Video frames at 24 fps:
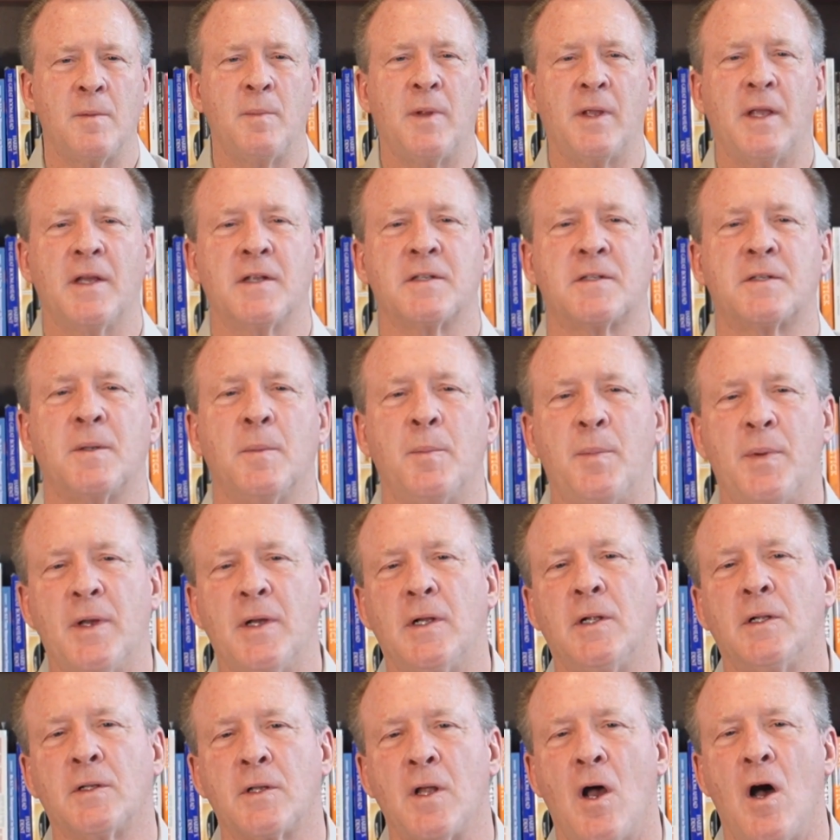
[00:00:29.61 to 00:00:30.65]
begins to
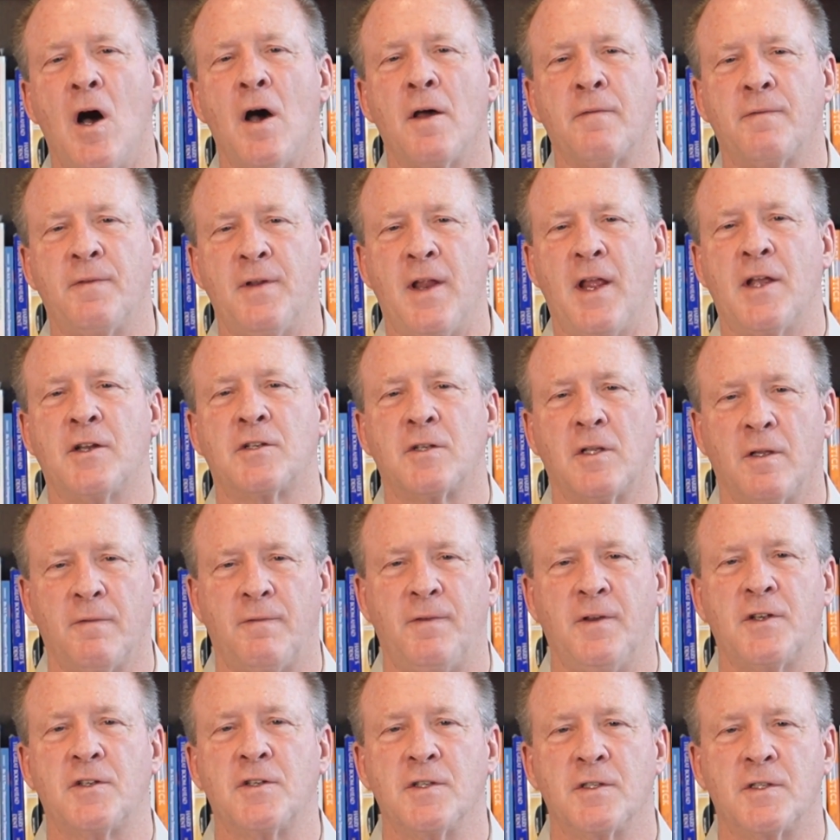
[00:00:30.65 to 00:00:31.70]
build on financial
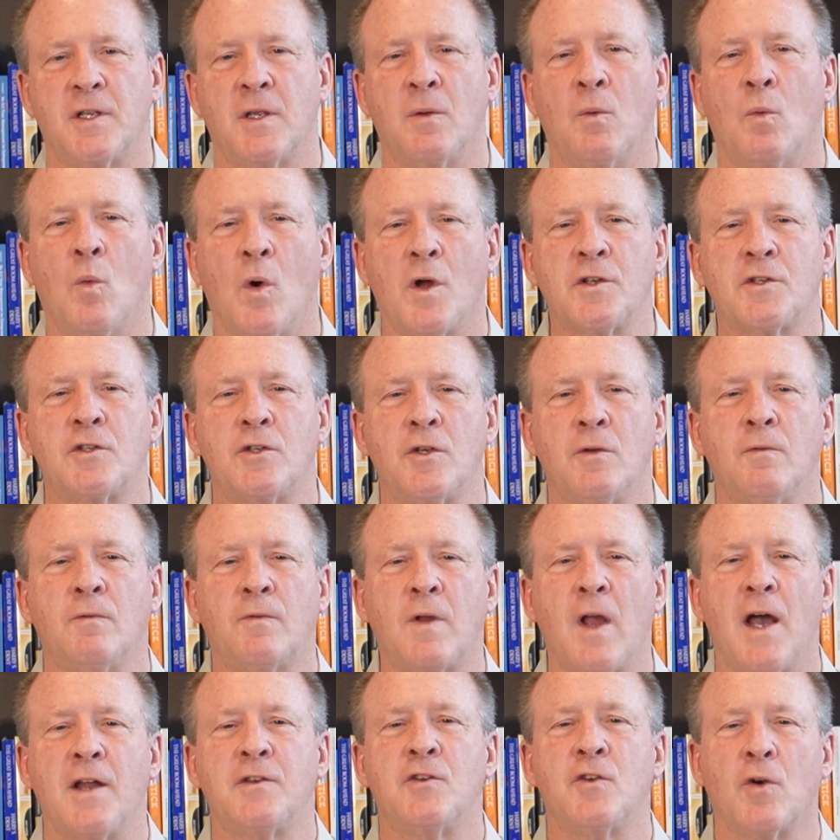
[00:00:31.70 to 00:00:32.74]
efficiency once you've
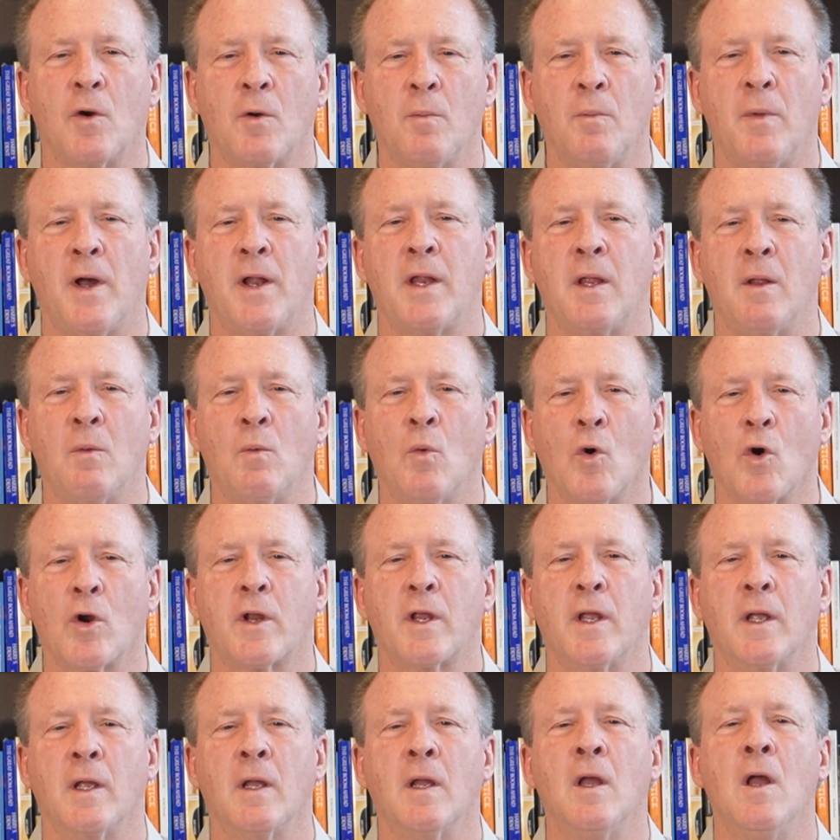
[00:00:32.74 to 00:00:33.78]
got your money
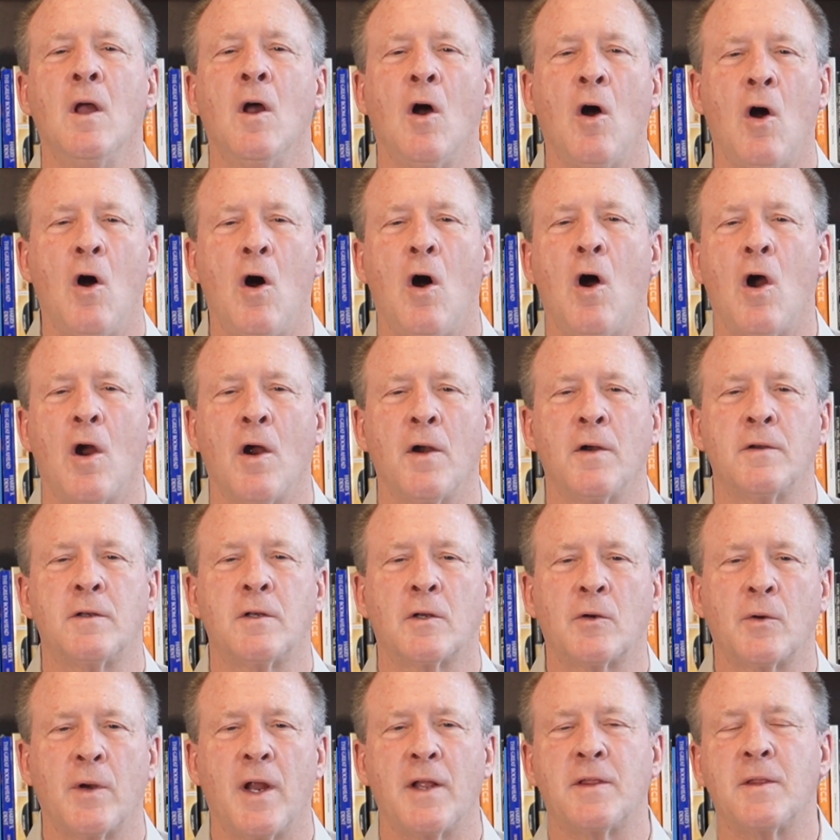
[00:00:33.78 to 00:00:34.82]
working hard to
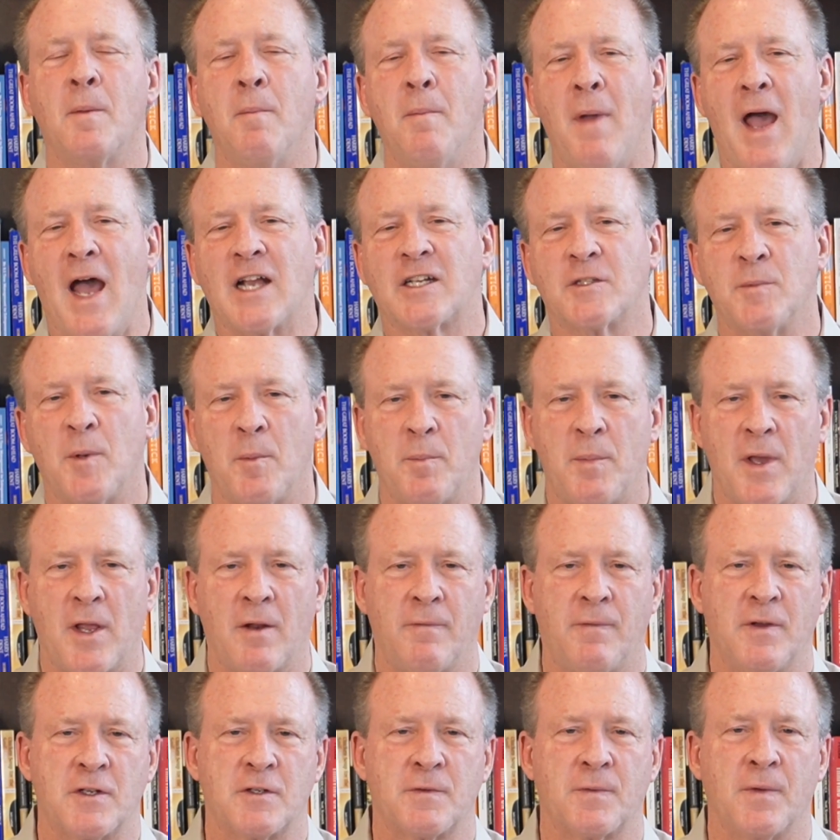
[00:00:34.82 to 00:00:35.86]
create the maximum
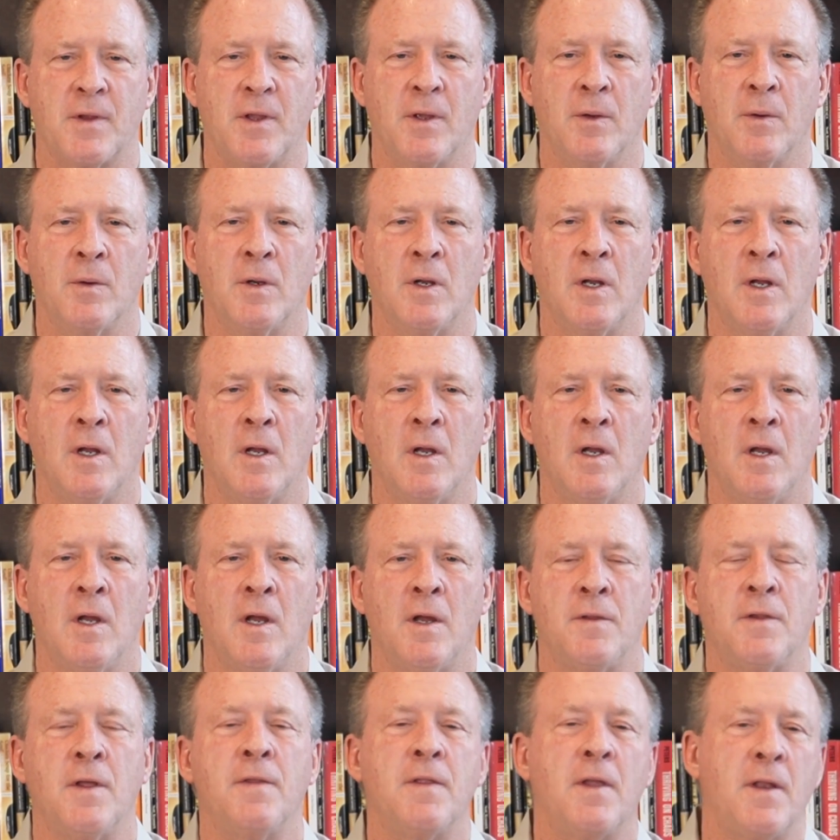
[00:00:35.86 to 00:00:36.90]
benefits for you.
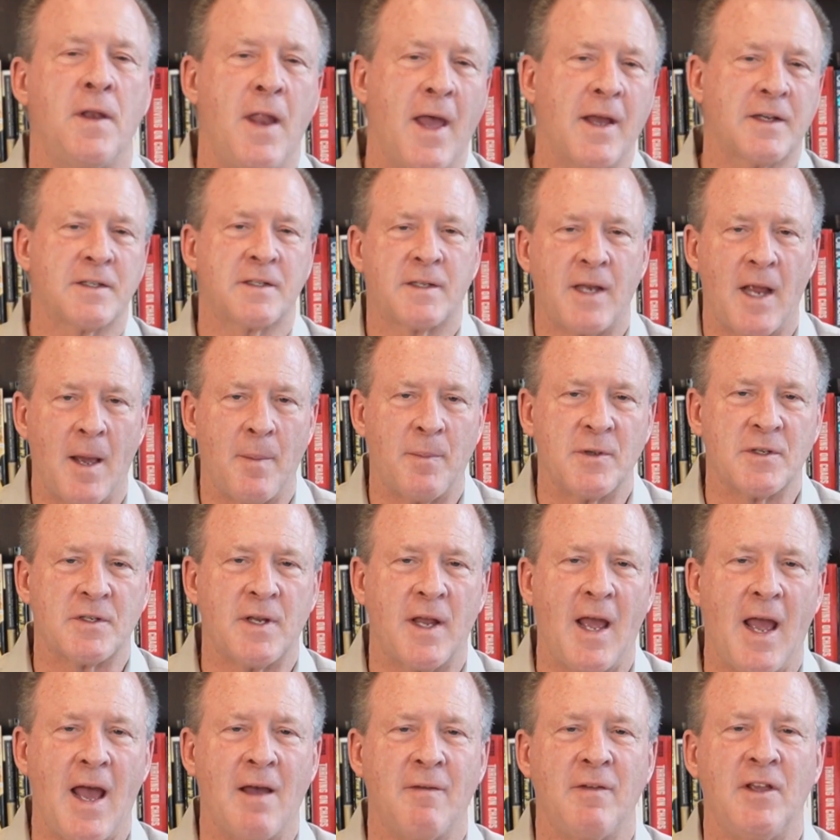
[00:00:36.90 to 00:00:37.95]
Then the next step is
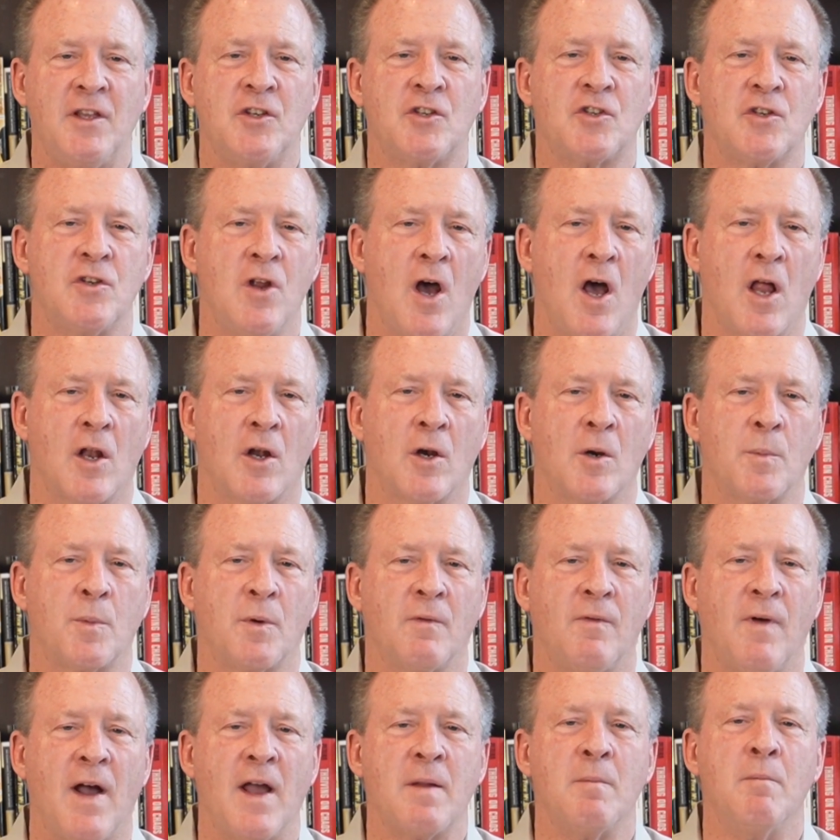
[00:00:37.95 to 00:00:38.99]
to have each dollar
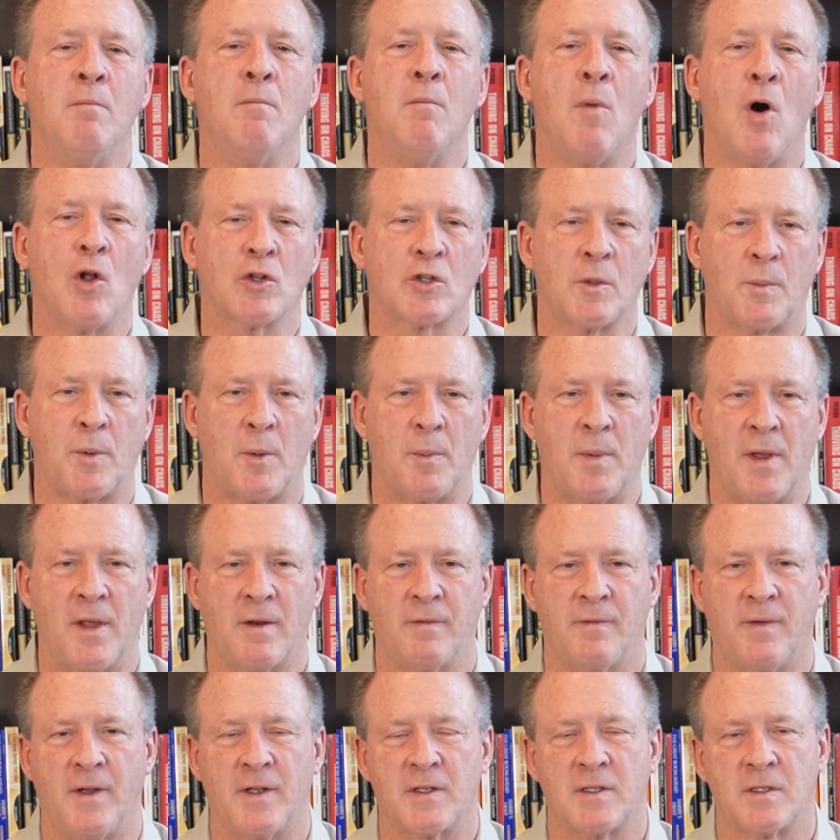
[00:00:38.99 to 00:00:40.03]
provide multiple
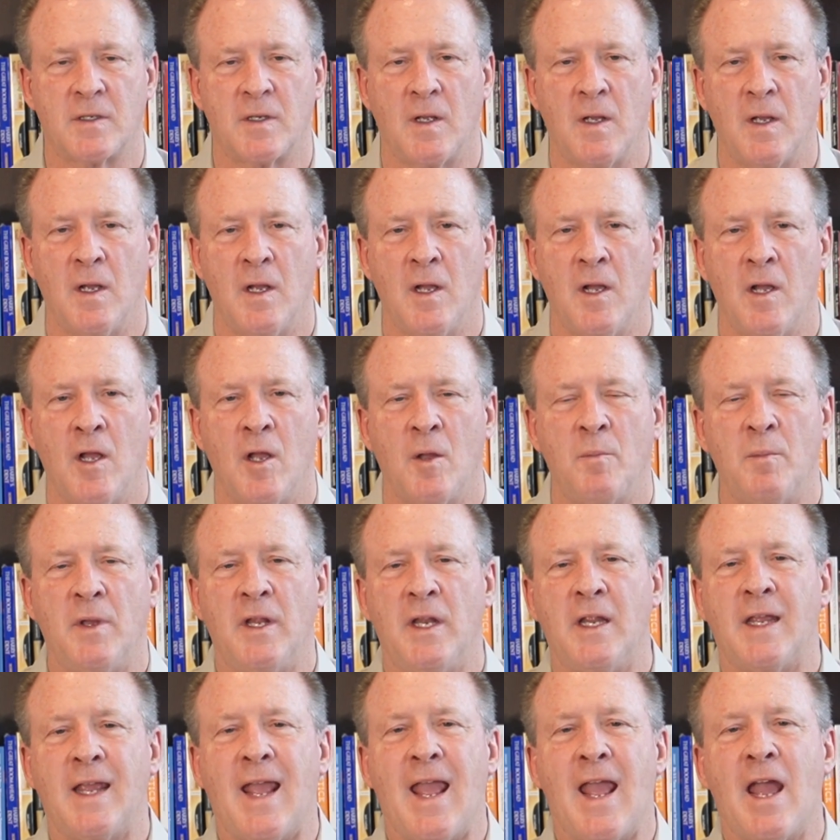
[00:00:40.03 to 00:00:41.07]
benefits,
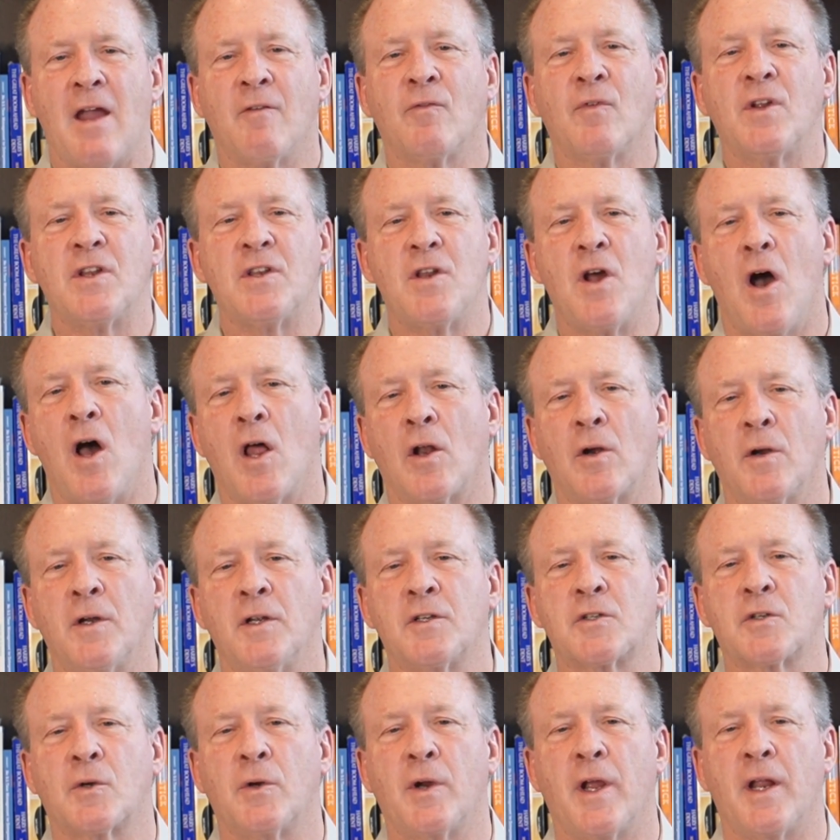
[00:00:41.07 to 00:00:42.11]
meaning every dollar
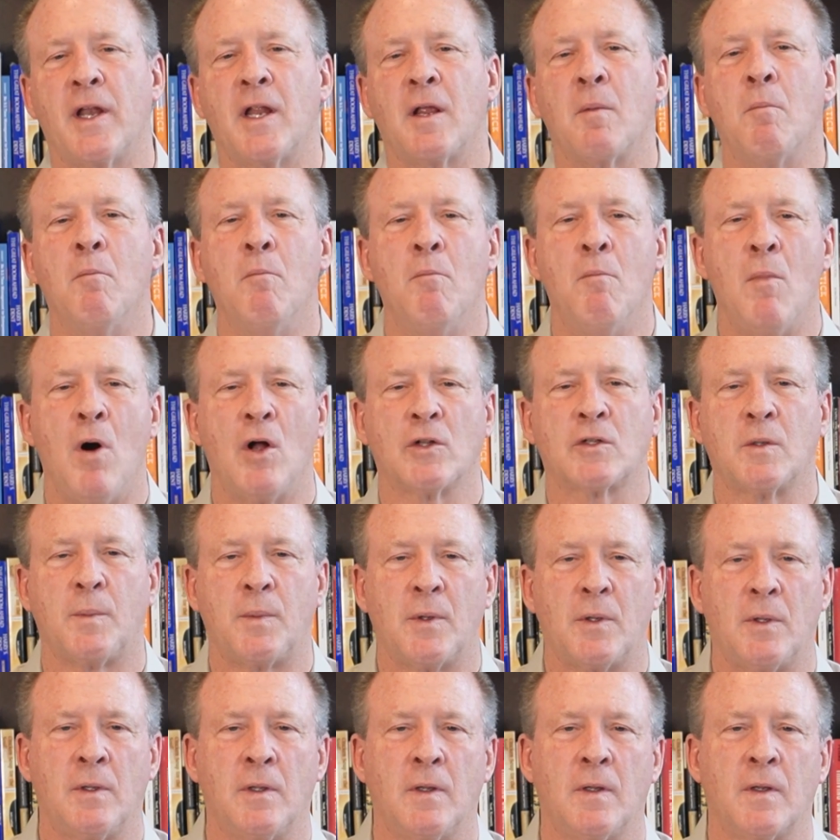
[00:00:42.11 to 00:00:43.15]
is creating
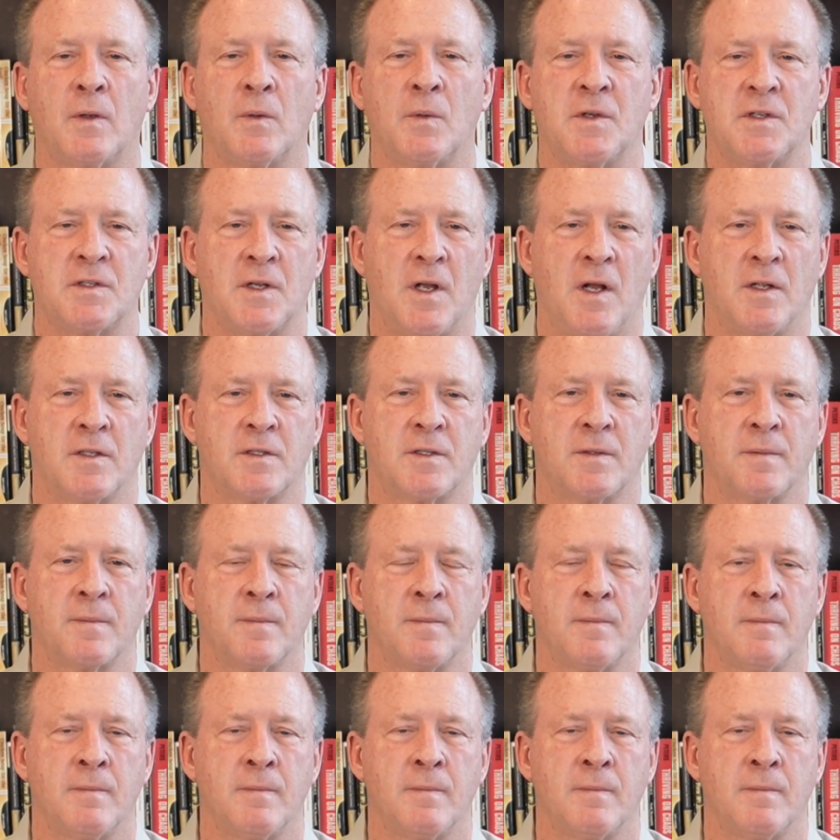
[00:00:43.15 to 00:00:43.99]
multiple results.